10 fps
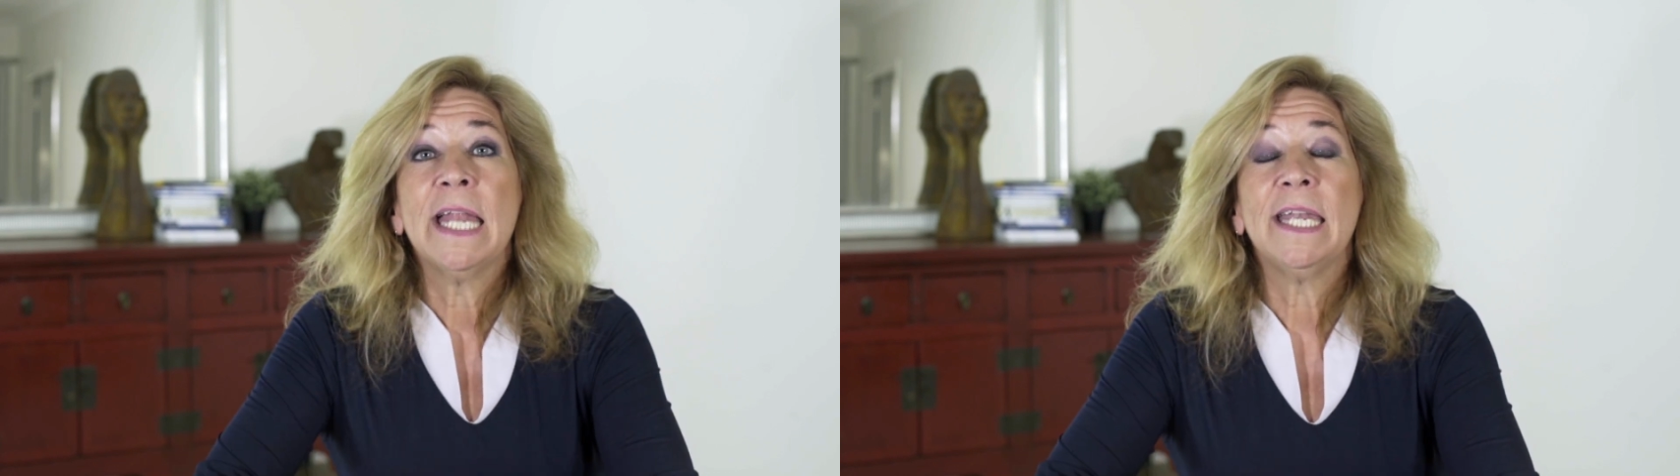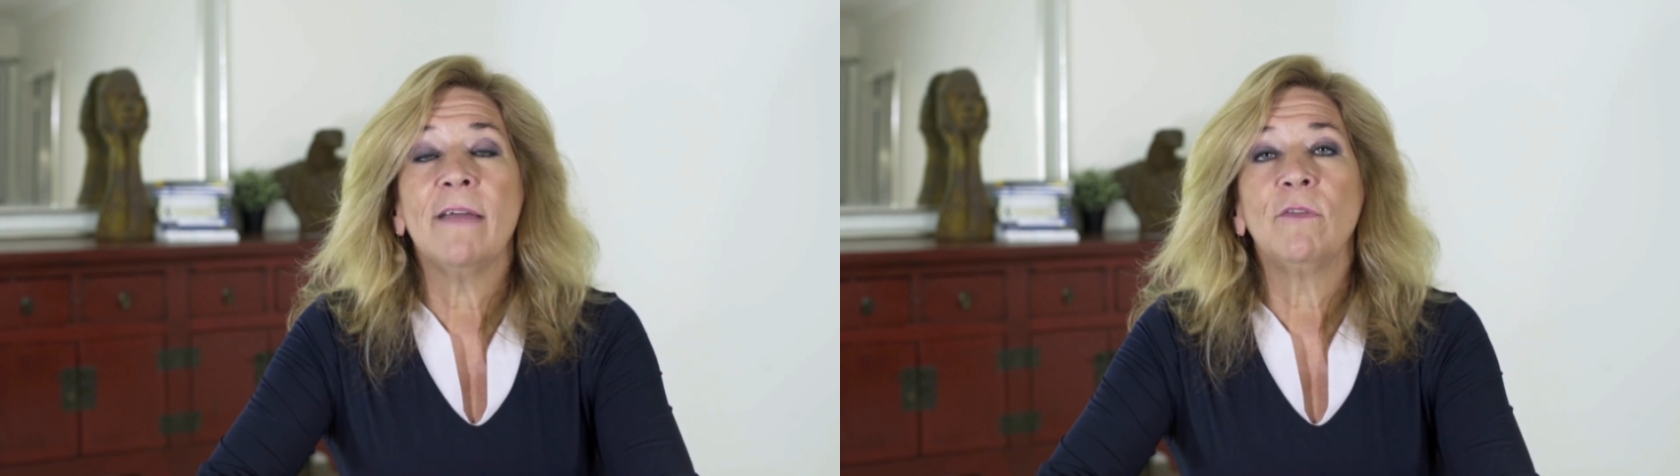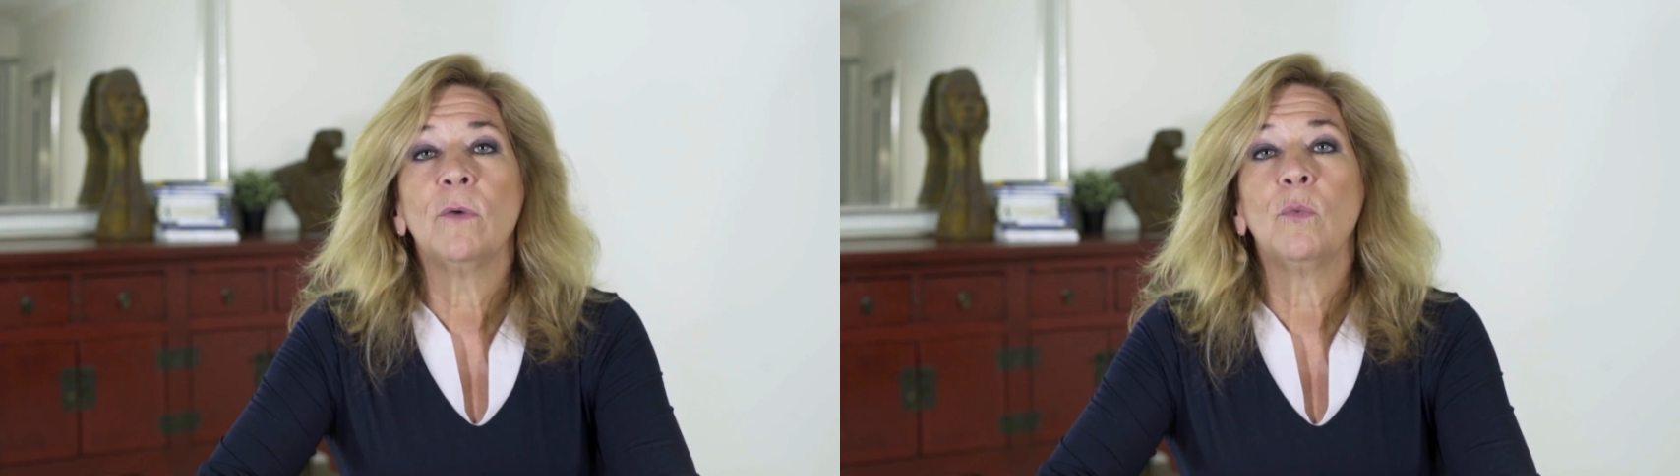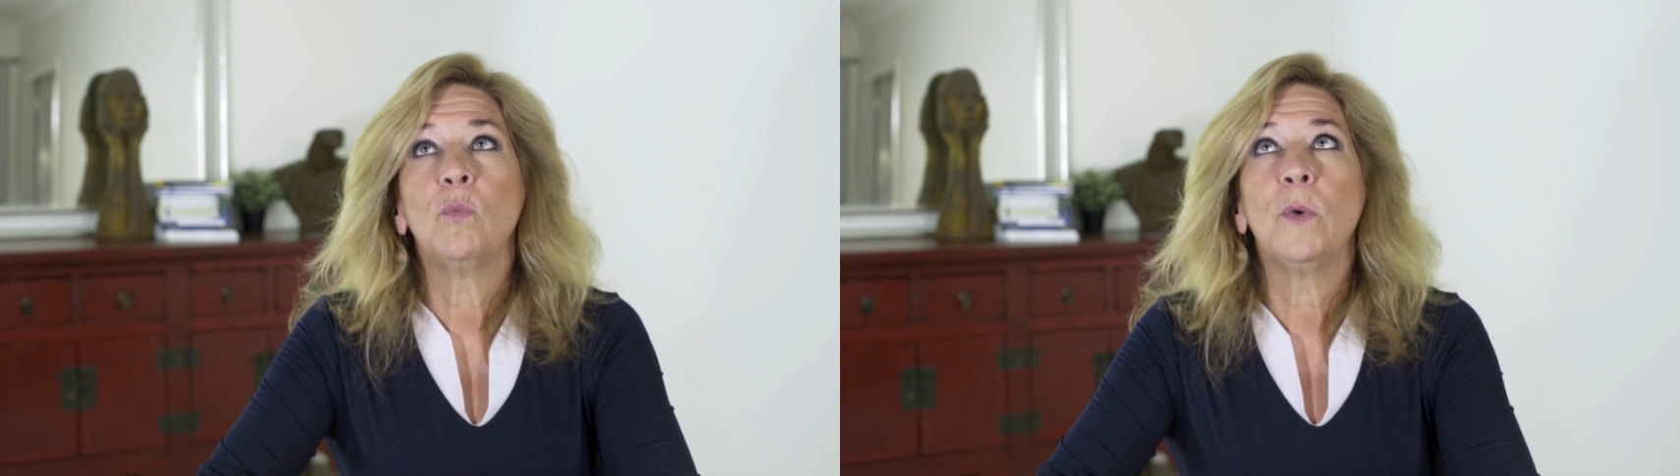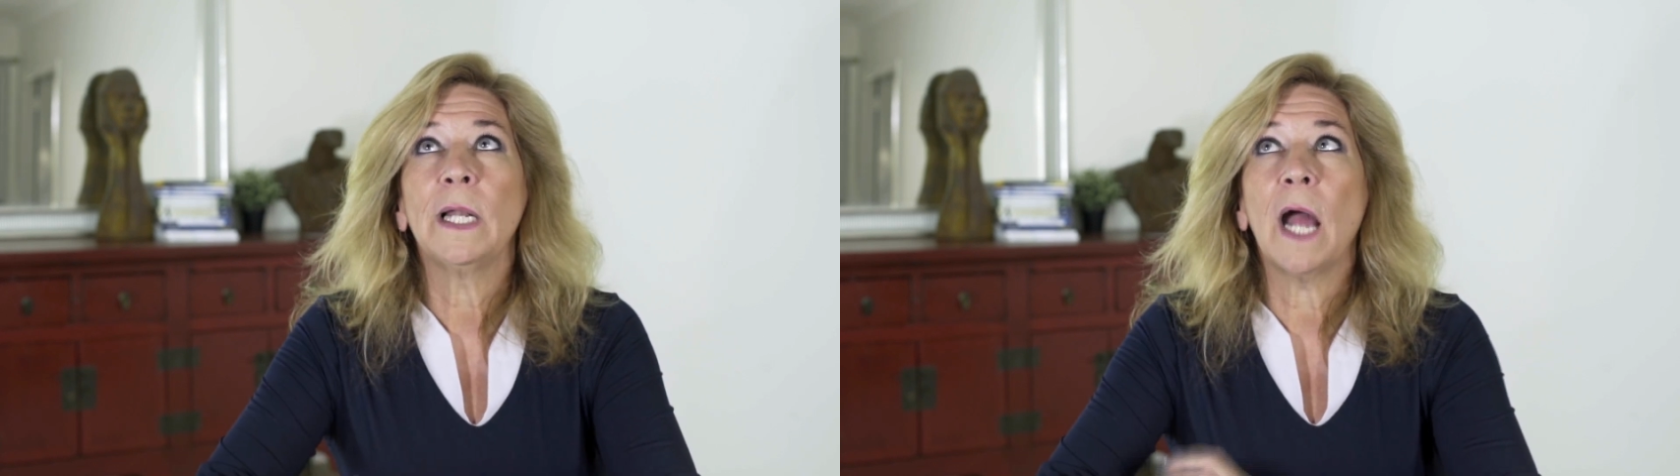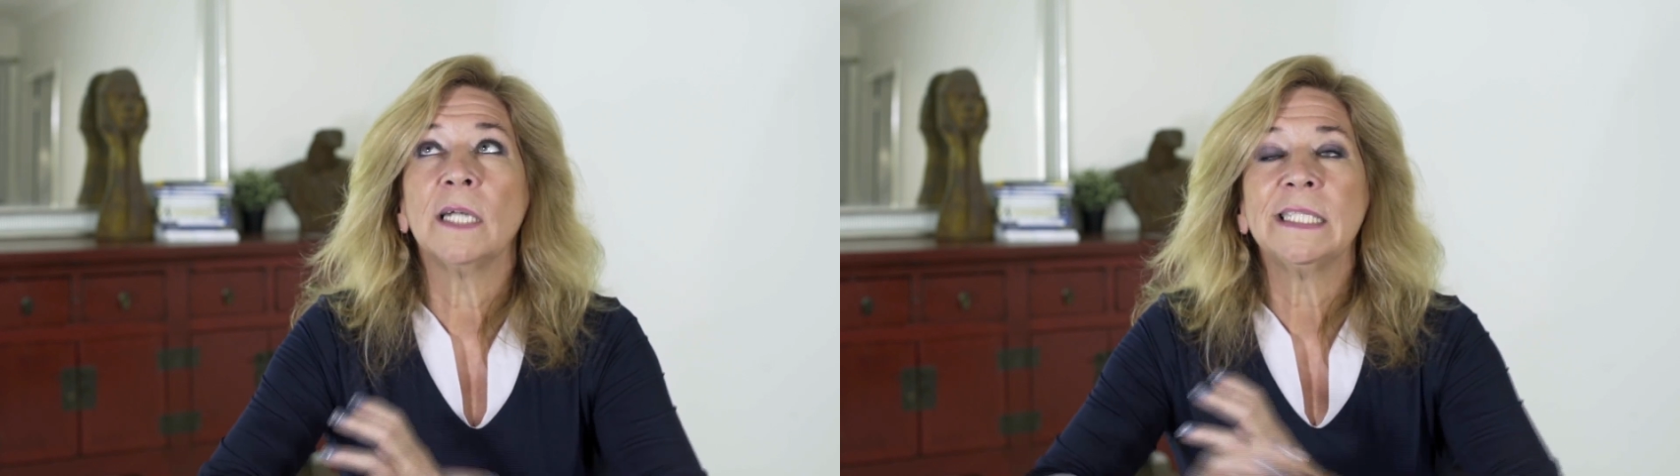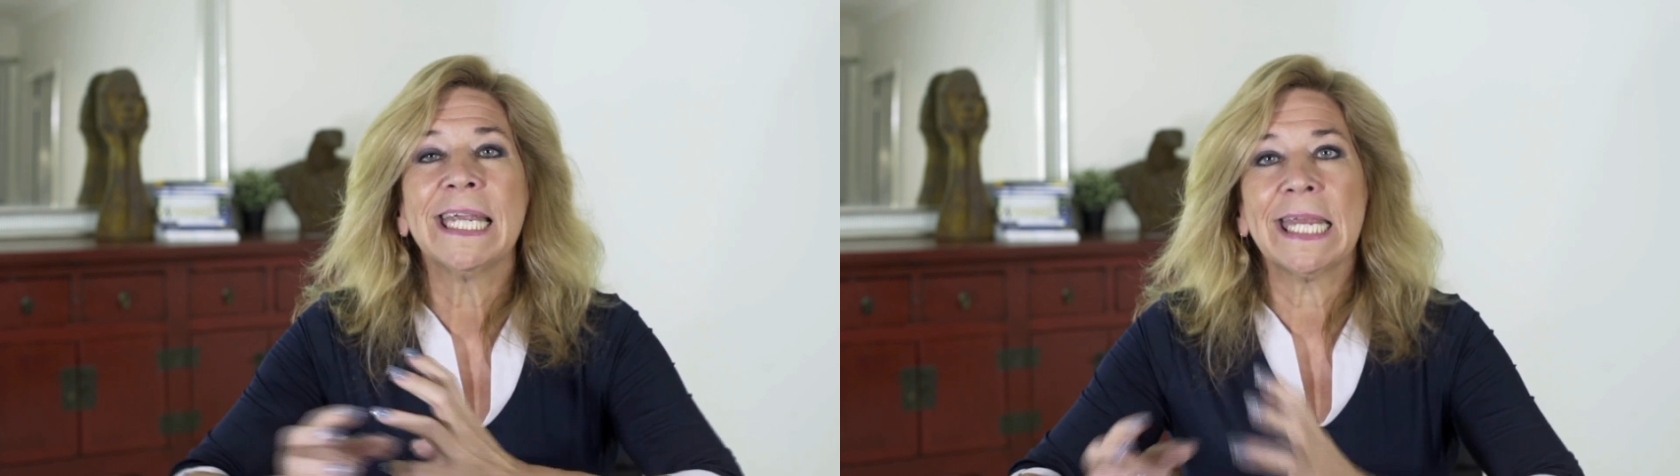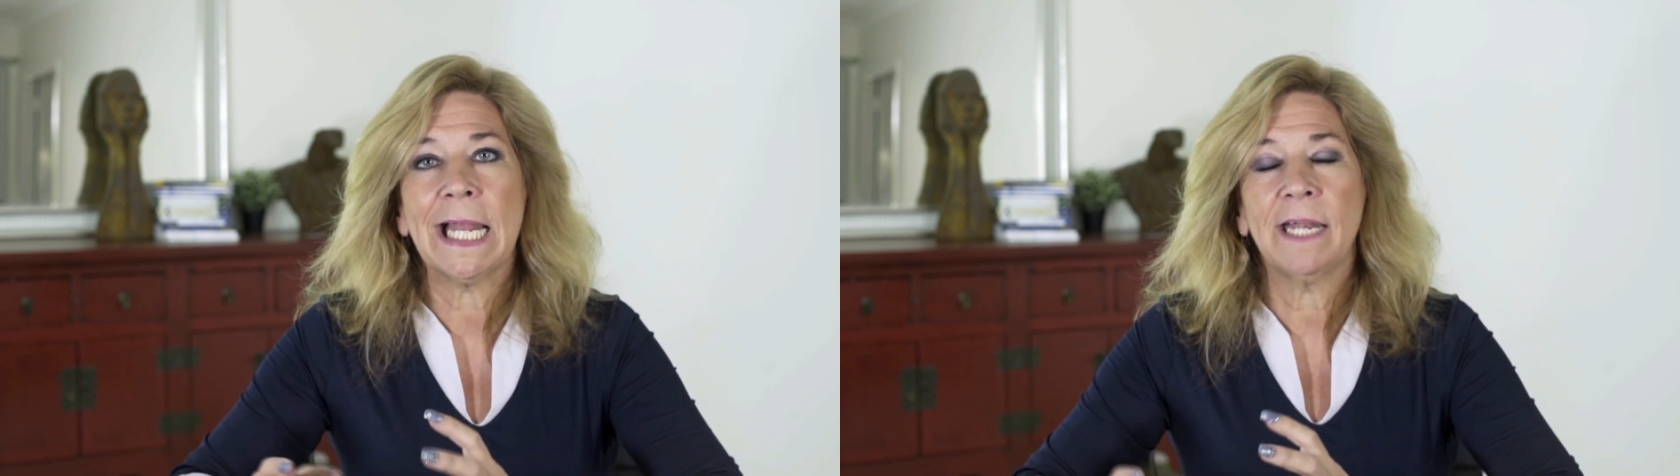never really
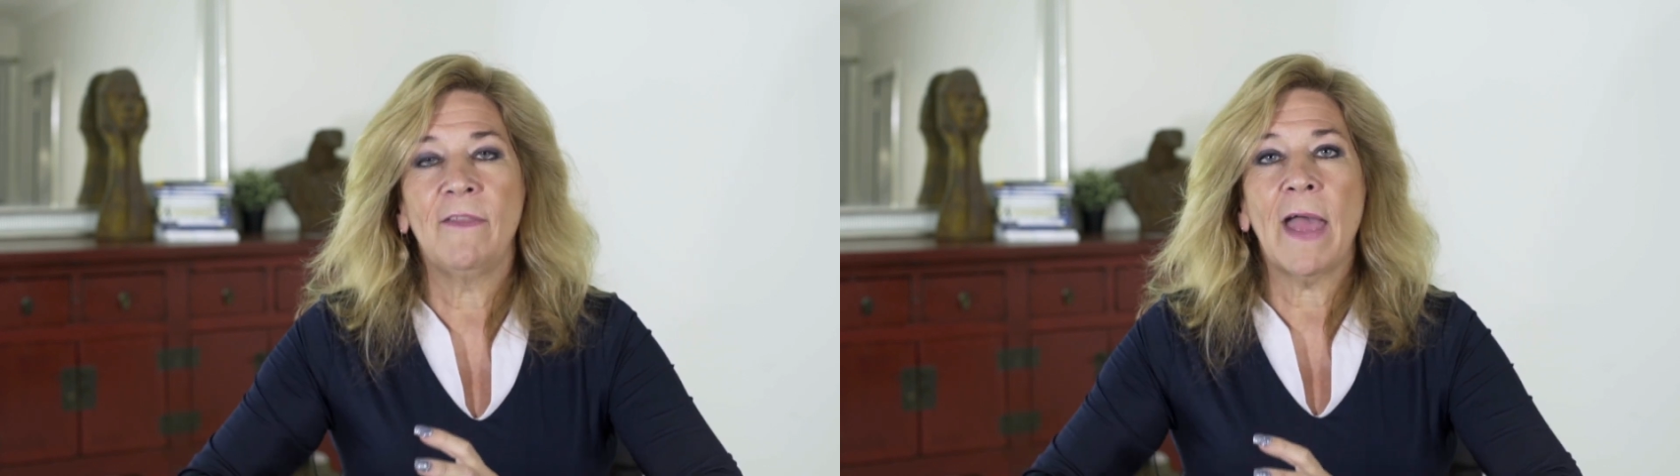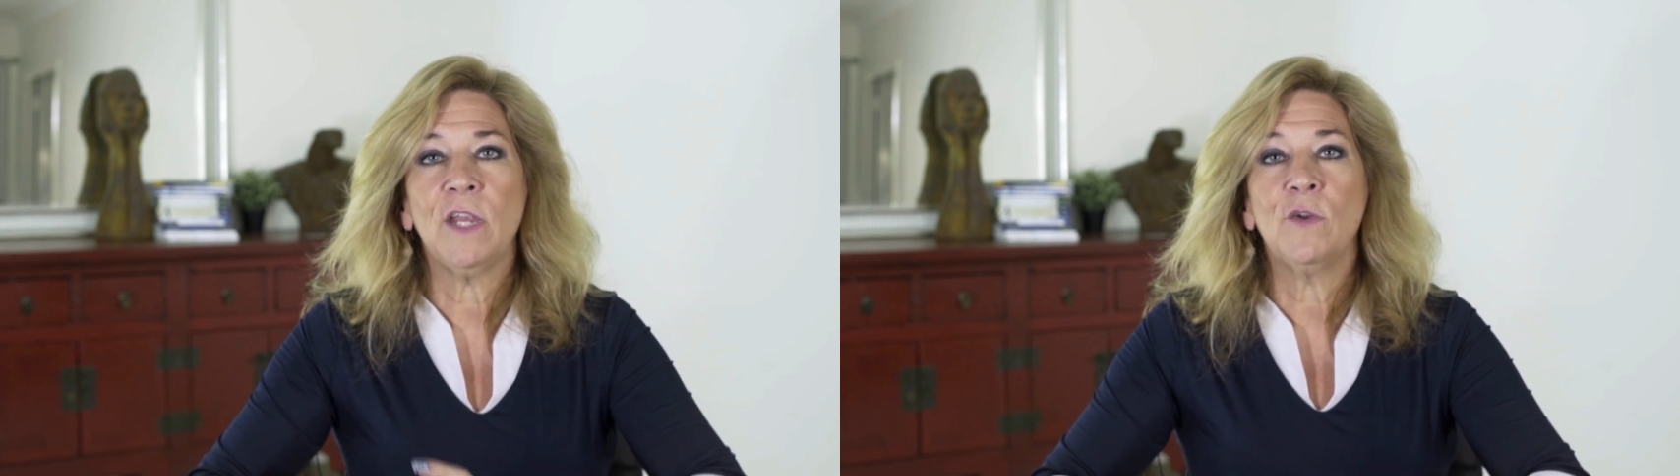articulated that,